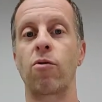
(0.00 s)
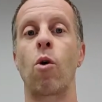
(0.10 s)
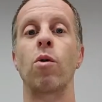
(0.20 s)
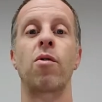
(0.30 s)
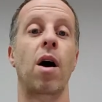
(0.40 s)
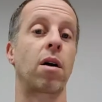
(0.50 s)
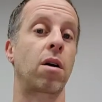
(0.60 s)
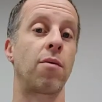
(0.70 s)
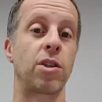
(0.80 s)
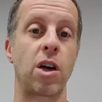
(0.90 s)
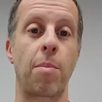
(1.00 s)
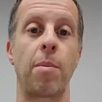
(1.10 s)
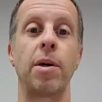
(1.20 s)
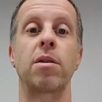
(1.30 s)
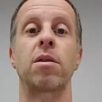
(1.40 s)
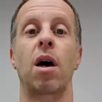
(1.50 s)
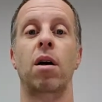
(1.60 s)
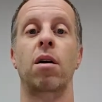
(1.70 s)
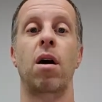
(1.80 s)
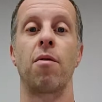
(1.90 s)
So it's not going to cover supplements, it's not
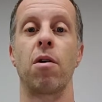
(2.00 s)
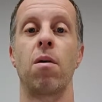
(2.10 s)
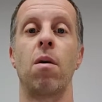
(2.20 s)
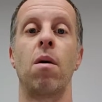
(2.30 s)
going to cover